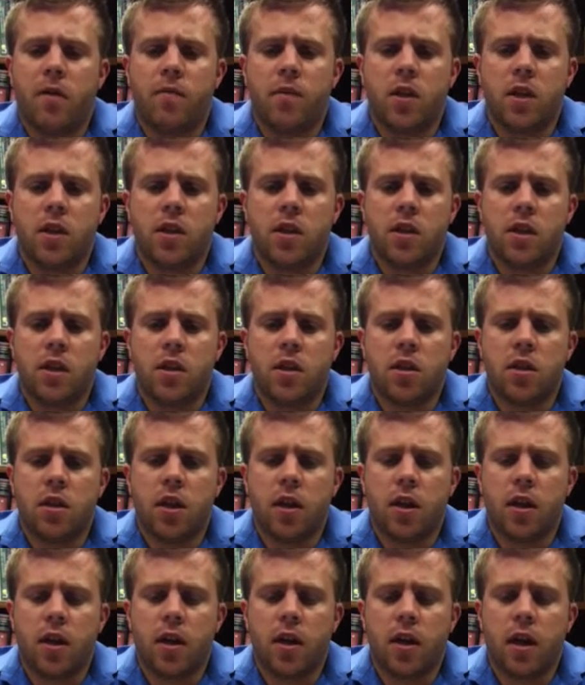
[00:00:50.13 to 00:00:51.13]
There's a
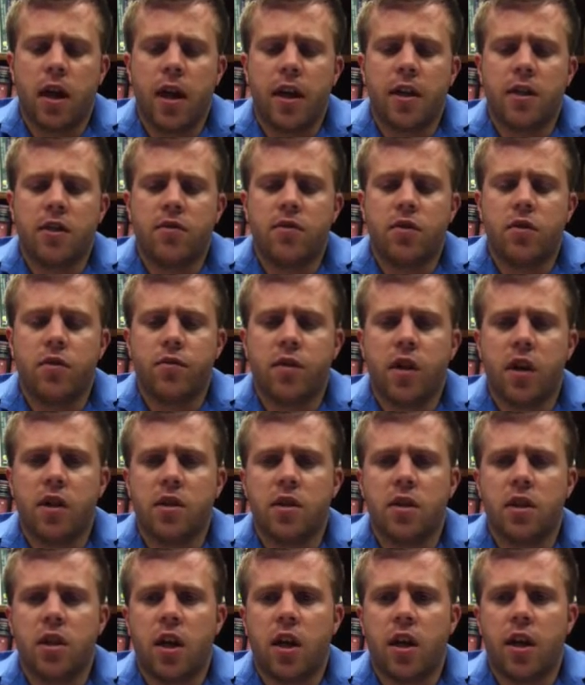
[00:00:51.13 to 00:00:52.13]
case,
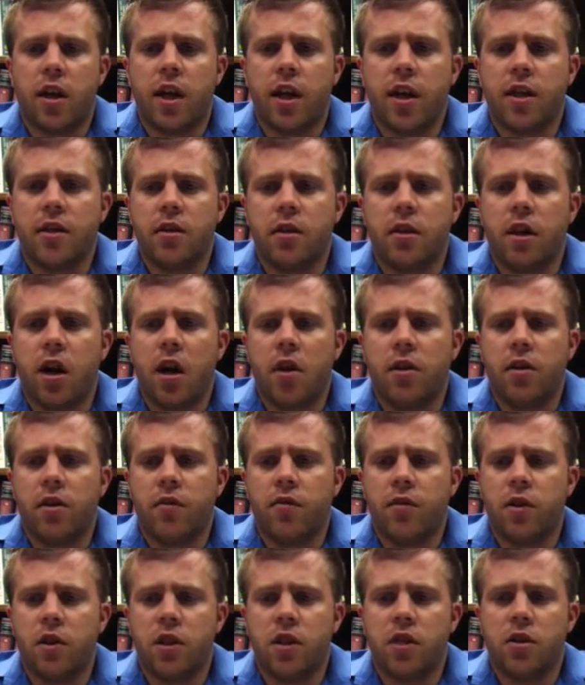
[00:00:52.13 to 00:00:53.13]
2009 case, Gounder
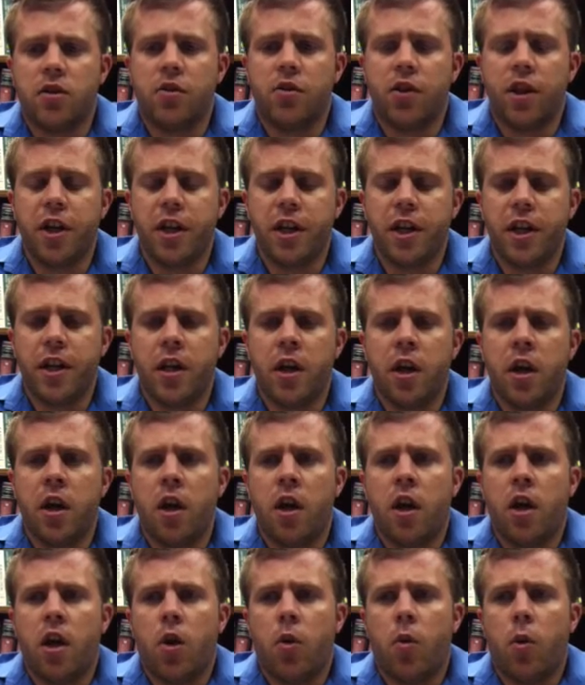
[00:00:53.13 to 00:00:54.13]
versus Greedy,
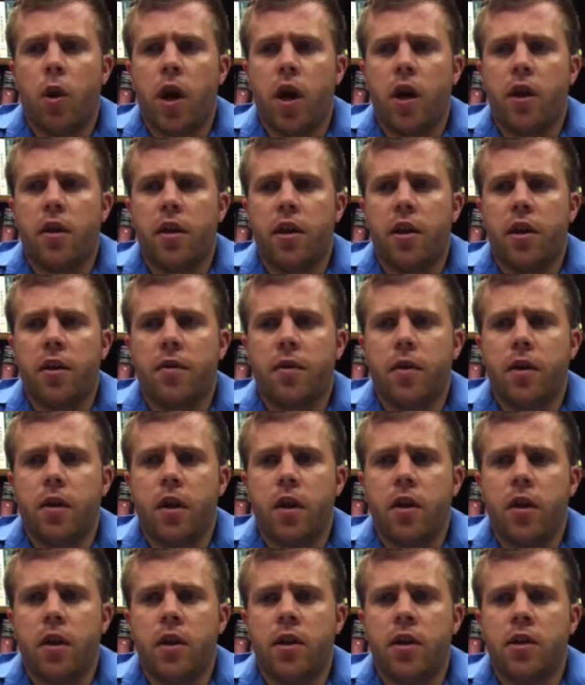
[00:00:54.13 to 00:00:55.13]
where the
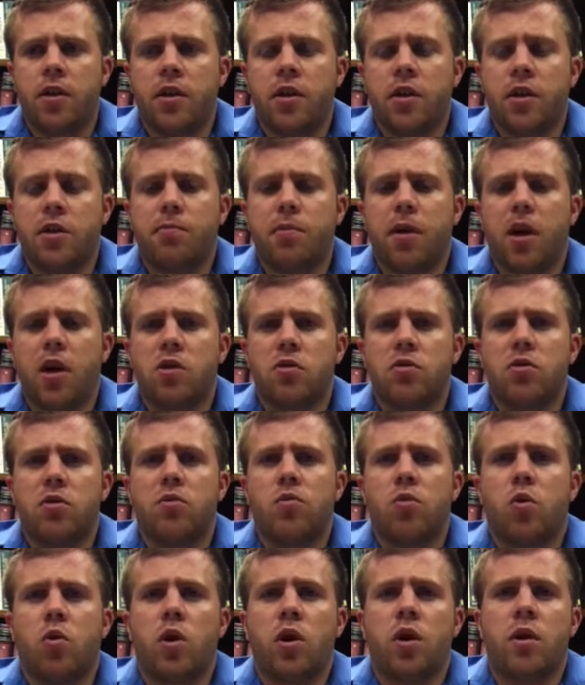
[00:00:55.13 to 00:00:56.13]
innocent spouse was
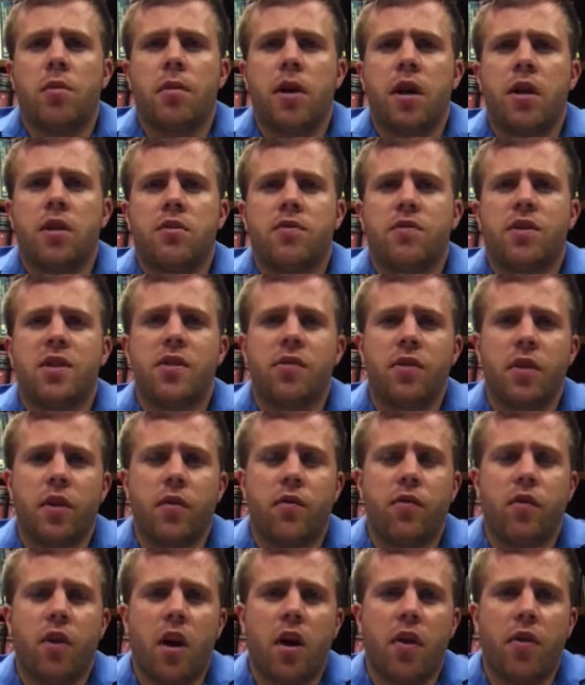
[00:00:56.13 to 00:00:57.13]
awarded an amount of
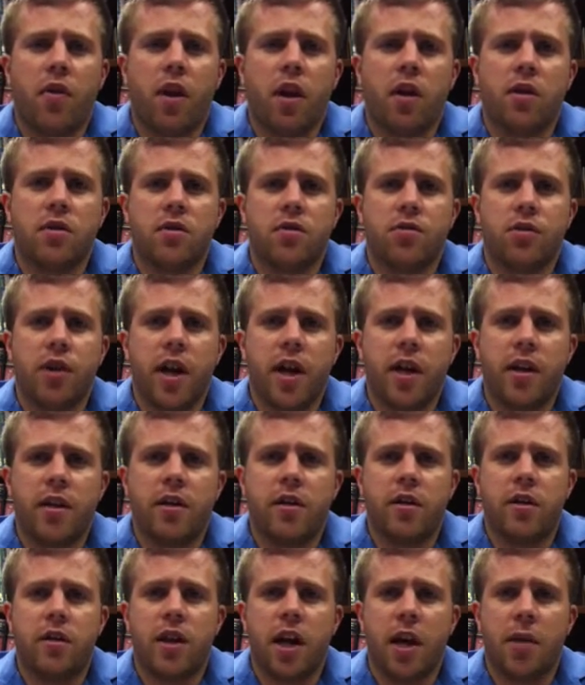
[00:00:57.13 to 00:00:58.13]
75,000 rand
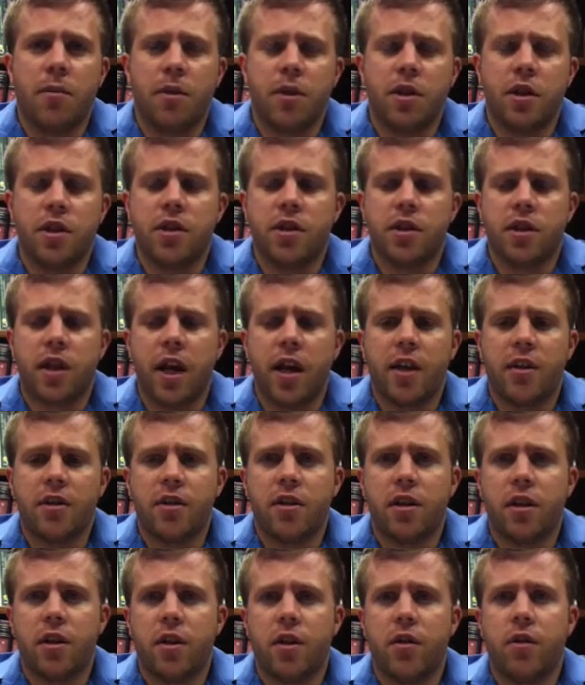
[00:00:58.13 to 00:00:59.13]
damages
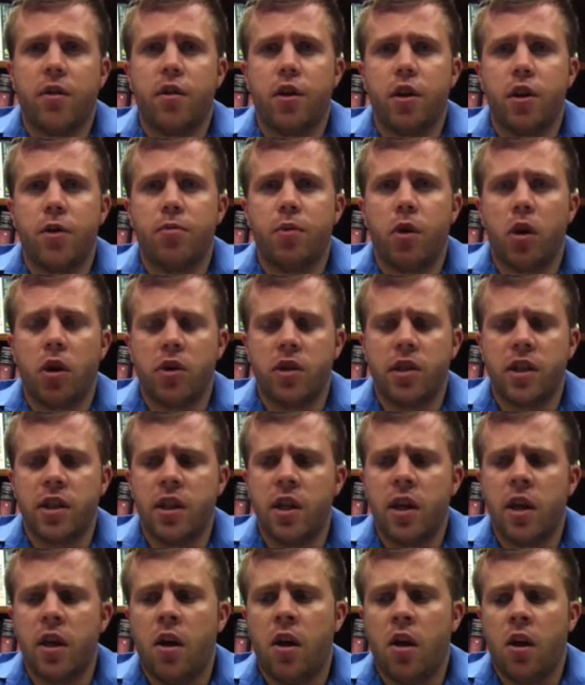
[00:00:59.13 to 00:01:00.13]
against the third party.
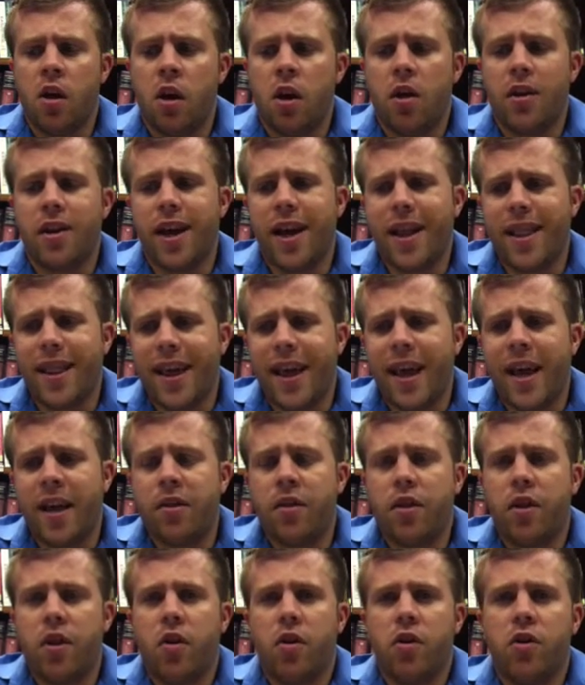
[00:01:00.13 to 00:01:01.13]
On the other
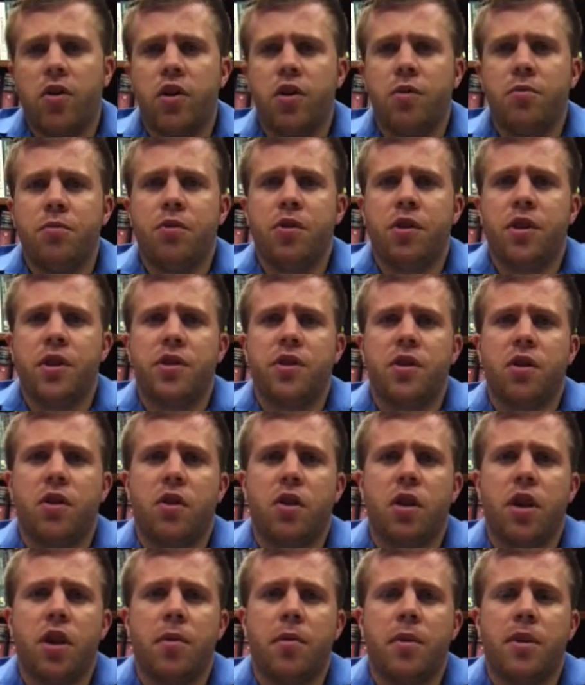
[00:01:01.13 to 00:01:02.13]
hand, there are numerous
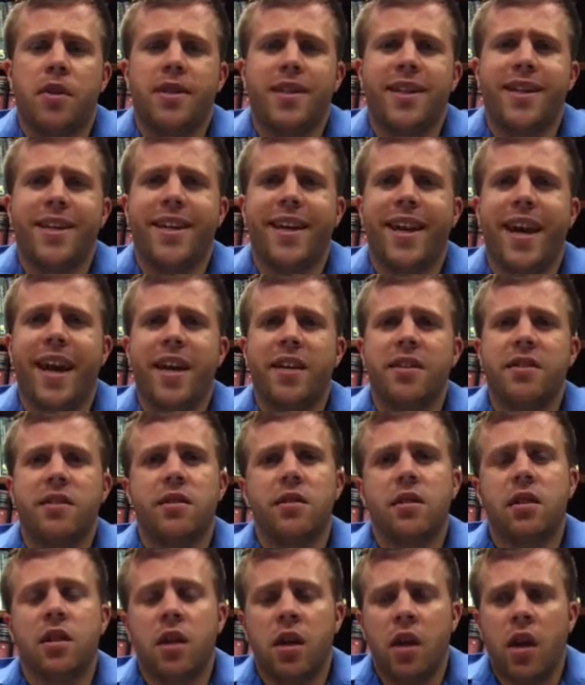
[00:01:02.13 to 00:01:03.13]
arguments
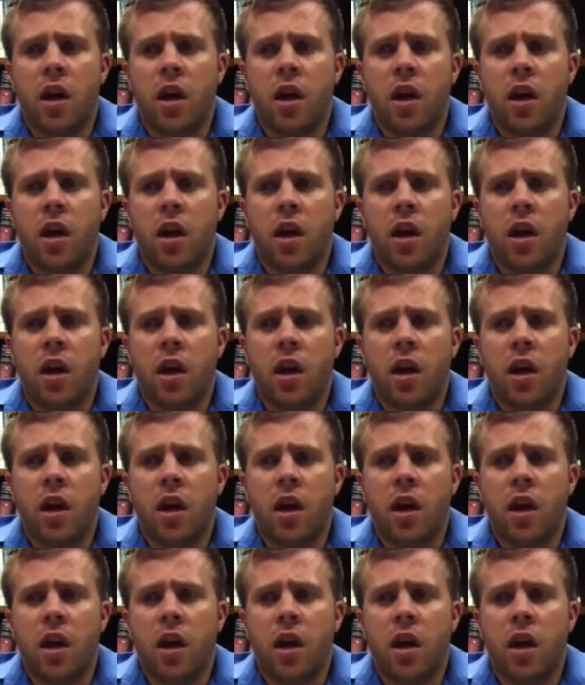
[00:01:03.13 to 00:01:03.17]
against